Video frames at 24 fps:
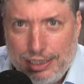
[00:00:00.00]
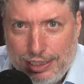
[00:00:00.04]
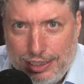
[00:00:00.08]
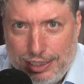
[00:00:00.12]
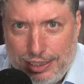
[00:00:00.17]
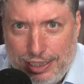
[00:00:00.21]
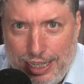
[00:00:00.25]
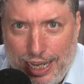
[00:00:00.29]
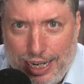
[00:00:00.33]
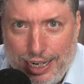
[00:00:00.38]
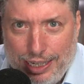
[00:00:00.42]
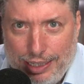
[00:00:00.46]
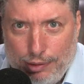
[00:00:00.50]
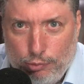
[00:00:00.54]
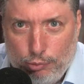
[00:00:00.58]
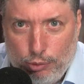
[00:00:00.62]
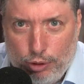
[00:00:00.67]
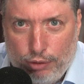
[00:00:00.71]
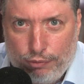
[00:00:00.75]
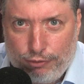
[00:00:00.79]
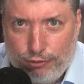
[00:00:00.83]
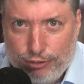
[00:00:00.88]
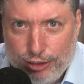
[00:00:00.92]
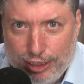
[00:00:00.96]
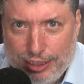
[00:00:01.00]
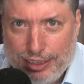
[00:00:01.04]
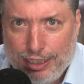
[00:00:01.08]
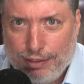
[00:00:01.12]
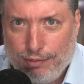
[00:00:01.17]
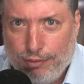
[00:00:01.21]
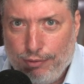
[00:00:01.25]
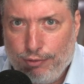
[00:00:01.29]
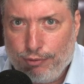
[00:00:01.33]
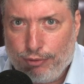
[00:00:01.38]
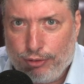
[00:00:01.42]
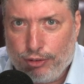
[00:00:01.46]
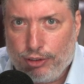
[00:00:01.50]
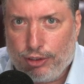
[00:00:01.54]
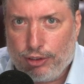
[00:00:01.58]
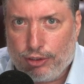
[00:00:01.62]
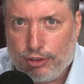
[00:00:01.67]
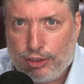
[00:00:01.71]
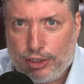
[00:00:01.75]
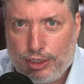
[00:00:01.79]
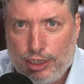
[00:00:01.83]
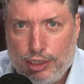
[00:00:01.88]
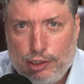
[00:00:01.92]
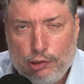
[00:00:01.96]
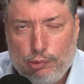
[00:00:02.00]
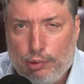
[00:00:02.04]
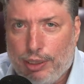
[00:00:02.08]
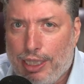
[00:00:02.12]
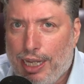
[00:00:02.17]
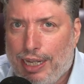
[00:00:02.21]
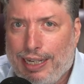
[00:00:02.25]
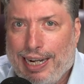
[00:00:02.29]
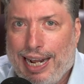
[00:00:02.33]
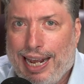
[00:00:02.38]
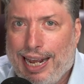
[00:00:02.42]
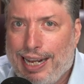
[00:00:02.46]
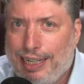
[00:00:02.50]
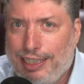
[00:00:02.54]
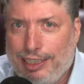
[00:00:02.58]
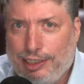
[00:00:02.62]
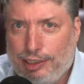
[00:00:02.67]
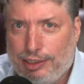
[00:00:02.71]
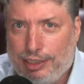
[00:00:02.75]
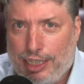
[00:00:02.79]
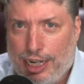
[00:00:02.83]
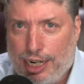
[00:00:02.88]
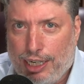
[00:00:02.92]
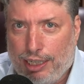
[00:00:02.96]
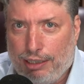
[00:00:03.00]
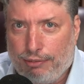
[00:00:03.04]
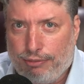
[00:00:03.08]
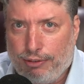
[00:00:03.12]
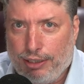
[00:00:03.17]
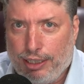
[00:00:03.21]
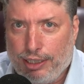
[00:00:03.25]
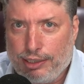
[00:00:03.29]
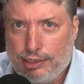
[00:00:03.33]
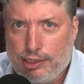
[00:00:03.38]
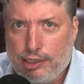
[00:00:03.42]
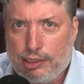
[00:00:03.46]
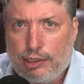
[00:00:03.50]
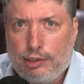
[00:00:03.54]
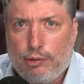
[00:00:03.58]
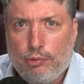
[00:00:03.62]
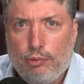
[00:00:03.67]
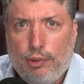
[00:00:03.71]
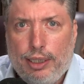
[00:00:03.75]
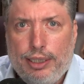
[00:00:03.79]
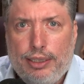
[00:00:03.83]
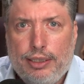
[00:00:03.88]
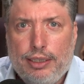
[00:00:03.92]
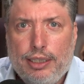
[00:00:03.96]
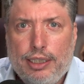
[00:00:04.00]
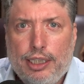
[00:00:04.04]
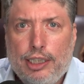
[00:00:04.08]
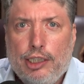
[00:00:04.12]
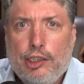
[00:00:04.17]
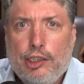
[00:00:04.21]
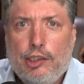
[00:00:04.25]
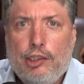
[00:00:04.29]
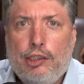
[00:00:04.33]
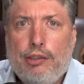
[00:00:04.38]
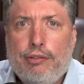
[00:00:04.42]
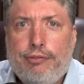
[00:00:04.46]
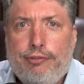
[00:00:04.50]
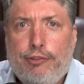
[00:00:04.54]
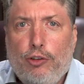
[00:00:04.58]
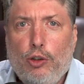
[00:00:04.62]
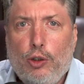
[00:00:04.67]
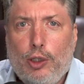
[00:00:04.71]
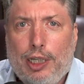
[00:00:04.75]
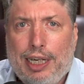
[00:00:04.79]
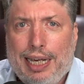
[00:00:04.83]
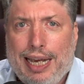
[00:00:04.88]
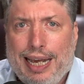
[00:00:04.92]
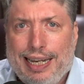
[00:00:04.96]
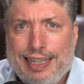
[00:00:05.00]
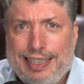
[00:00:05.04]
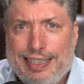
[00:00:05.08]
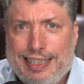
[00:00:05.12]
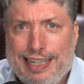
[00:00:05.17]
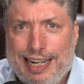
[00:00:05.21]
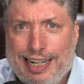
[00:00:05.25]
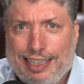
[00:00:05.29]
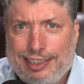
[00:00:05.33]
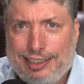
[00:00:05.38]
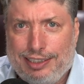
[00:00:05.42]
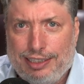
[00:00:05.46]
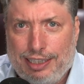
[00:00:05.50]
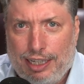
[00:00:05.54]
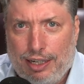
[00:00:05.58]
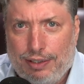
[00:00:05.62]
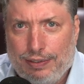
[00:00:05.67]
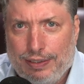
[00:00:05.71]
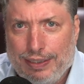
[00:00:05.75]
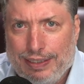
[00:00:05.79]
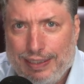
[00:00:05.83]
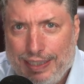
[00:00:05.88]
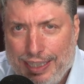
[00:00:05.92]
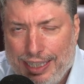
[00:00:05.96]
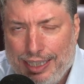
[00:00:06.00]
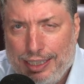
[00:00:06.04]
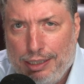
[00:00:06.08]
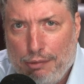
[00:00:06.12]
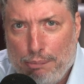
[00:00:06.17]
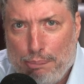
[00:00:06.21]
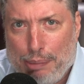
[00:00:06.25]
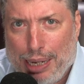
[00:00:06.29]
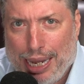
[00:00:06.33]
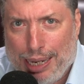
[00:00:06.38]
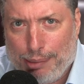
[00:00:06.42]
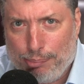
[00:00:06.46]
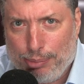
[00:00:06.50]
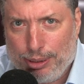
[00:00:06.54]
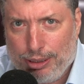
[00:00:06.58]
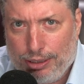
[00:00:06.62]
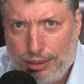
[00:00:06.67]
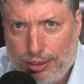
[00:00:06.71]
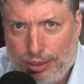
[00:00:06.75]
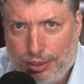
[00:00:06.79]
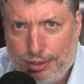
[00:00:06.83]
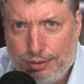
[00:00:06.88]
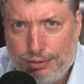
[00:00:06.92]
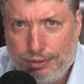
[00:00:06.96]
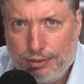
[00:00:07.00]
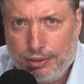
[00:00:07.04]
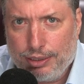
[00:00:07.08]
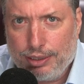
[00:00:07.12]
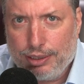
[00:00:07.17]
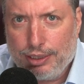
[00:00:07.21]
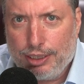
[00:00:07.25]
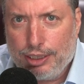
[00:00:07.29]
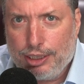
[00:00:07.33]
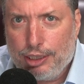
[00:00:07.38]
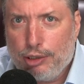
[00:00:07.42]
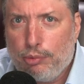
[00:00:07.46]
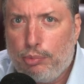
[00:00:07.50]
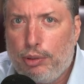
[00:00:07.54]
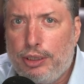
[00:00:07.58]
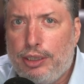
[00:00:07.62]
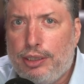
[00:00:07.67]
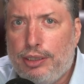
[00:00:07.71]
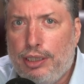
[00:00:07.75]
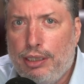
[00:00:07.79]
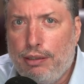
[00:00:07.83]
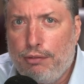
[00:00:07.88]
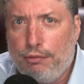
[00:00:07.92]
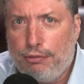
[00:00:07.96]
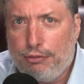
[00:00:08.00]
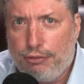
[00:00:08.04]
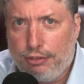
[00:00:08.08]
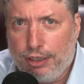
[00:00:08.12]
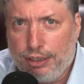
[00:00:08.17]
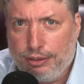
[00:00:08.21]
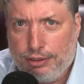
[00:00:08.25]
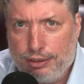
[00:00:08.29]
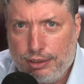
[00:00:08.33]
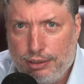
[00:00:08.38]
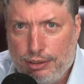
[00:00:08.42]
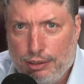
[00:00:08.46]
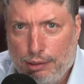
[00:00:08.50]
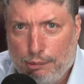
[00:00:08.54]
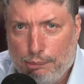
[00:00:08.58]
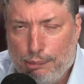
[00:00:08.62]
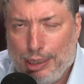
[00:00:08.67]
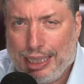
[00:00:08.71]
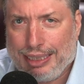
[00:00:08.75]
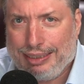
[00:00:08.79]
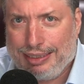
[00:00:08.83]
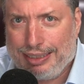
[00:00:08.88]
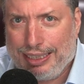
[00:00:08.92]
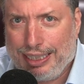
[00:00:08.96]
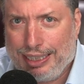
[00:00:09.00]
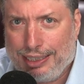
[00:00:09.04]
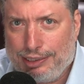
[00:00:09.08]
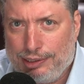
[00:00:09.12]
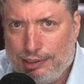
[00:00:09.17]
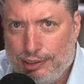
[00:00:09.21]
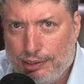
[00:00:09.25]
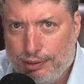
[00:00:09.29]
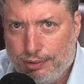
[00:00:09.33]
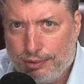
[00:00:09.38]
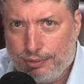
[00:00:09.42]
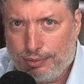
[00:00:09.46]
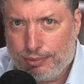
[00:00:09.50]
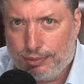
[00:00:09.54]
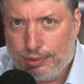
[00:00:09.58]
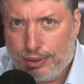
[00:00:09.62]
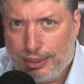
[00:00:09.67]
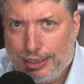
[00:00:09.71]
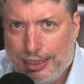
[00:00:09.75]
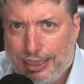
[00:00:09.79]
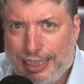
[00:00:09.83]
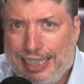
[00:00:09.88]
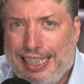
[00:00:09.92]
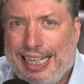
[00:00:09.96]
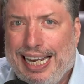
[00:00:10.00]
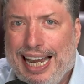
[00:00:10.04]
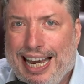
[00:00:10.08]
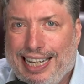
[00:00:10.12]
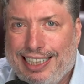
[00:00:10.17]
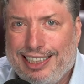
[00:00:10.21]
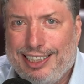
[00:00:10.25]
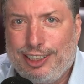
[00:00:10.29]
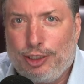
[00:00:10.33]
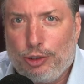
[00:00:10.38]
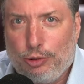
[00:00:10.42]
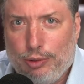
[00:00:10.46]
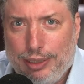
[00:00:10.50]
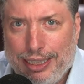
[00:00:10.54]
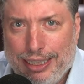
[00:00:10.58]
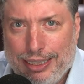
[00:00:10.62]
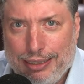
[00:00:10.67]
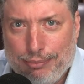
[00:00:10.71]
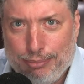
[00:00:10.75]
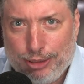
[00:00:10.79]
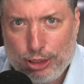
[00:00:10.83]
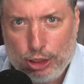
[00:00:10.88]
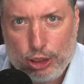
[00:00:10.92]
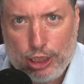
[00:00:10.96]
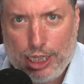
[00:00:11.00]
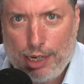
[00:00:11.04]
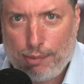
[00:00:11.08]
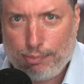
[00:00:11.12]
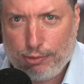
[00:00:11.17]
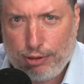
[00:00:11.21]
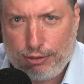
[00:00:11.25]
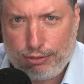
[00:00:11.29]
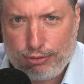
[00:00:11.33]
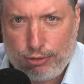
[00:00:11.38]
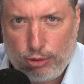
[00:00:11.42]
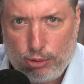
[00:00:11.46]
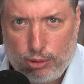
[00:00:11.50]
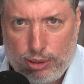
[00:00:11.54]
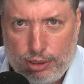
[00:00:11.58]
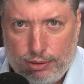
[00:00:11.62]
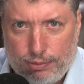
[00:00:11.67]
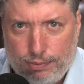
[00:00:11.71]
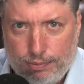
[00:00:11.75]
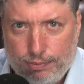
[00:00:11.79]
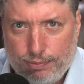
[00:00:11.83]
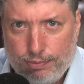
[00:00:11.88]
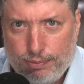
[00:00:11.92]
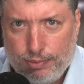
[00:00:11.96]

They were forgiven for their sins without any sacrifices. When Nebuchadnezzar, the king of Babylon, was confronted by Daniel, he had a dream in chapter 4.